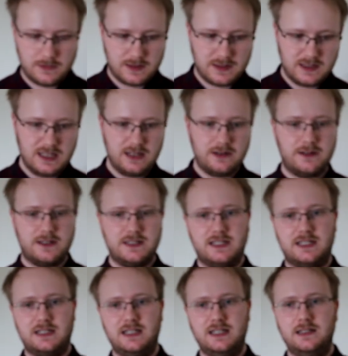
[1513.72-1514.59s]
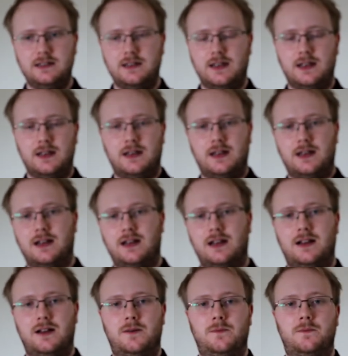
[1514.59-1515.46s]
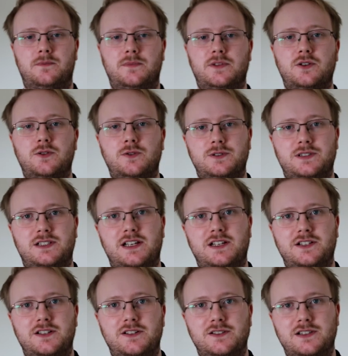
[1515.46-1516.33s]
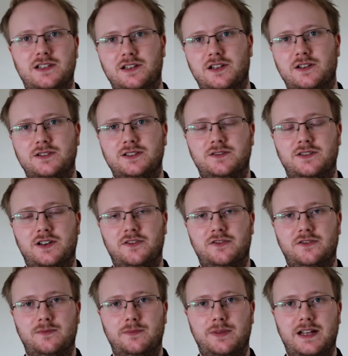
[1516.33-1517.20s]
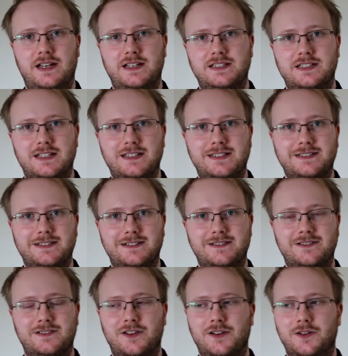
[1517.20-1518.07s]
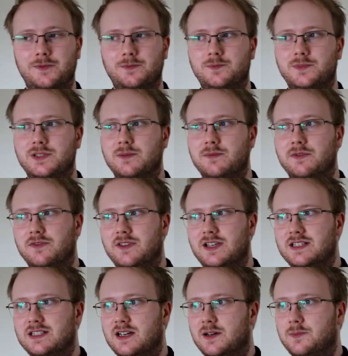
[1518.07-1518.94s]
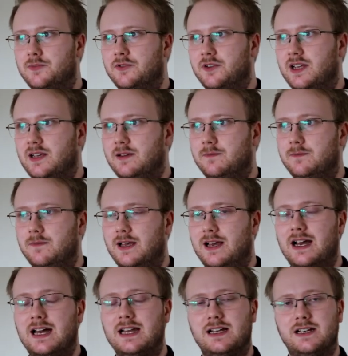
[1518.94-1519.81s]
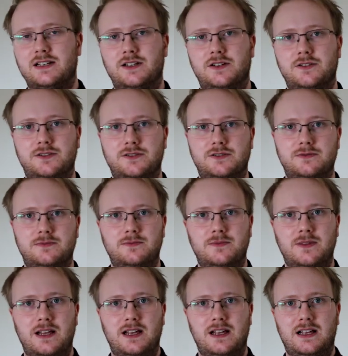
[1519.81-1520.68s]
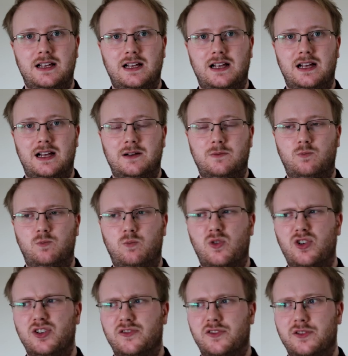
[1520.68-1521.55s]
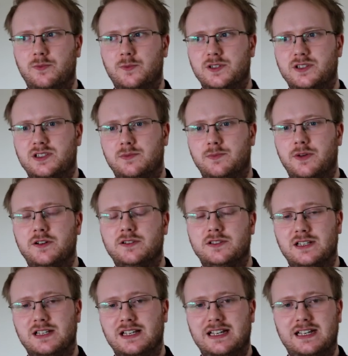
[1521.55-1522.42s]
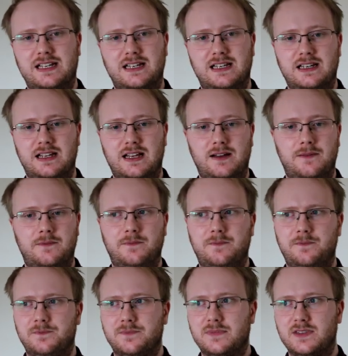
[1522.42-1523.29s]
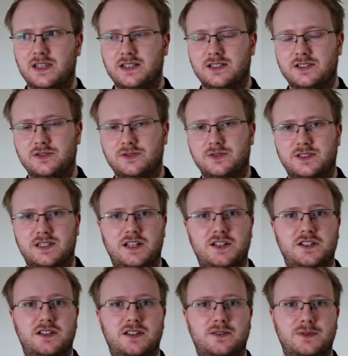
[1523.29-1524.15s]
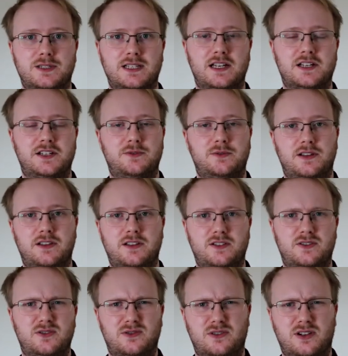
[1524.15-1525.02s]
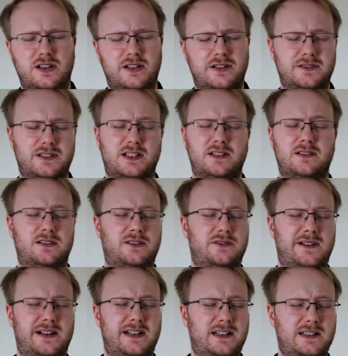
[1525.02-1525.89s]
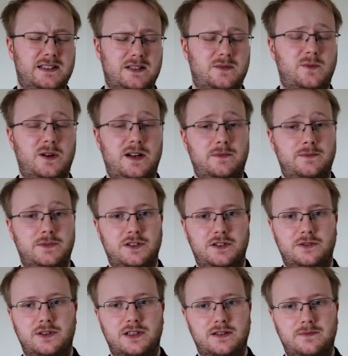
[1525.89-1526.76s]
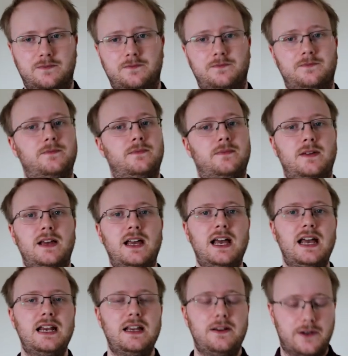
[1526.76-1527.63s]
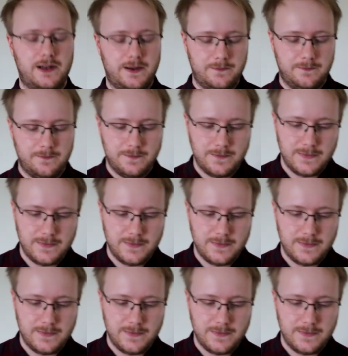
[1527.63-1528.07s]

theoretically caused issues in lots of different places, though some of these are pretty anecdotal. One of them was supposedly in the source engine. There was an issue with a door closing correctly somewhere to do with it. Anyway,